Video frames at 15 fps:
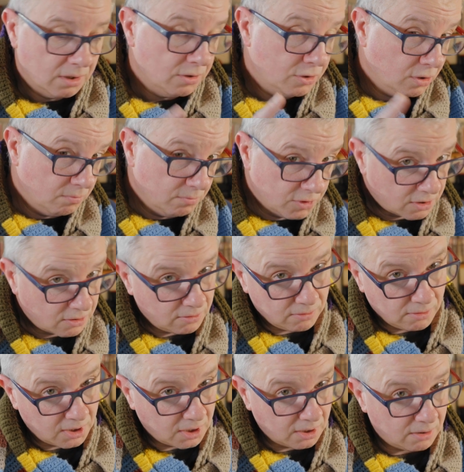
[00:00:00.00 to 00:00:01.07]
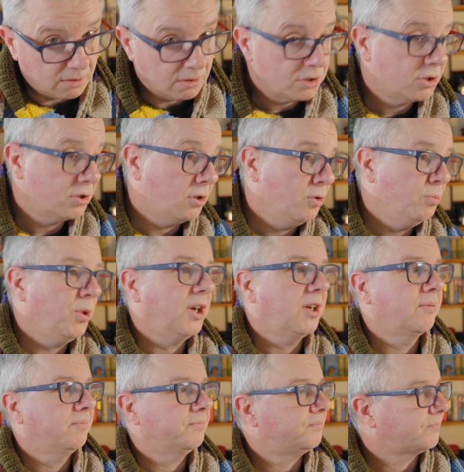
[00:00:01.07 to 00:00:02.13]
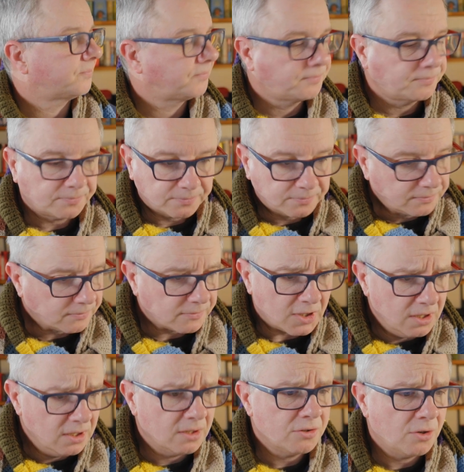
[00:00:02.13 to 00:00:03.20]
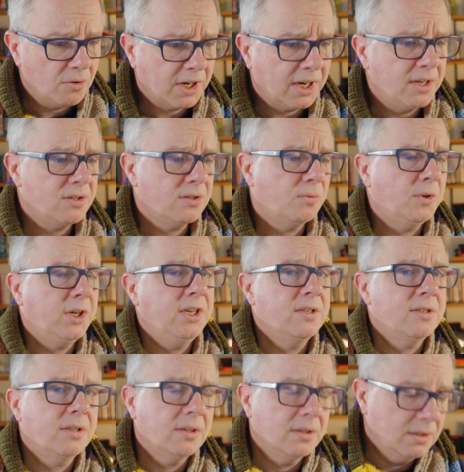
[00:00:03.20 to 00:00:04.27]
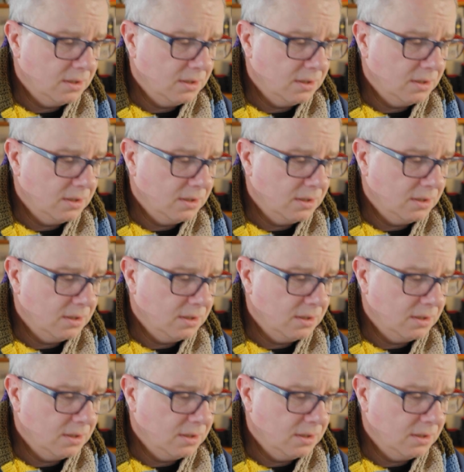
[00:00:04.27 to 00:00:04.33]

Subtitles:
doom scrolling or shopping. There's all kinds of ways that